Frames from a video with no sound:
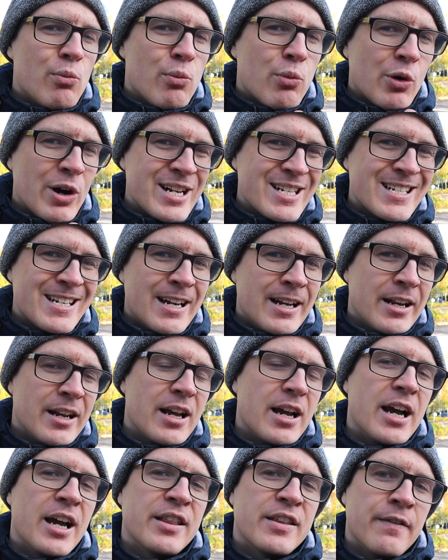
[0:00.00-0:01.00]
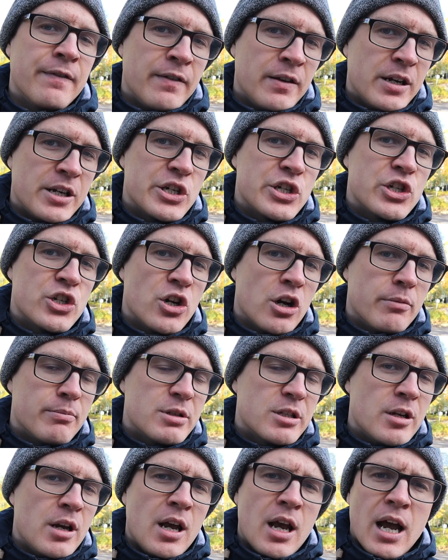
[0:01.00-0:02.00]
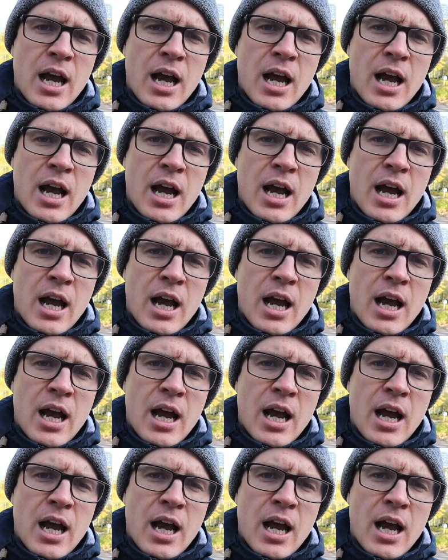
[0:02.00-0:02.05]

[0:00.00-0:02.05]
present at the Finnish jobs.